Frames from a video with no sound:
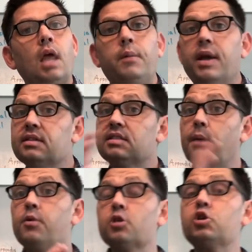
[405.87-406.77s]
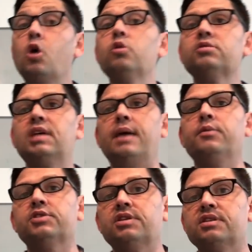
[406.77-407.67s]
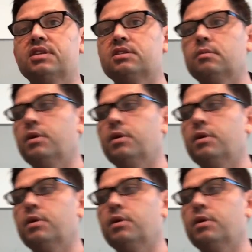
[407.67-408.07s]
and we had summary or total tables in the system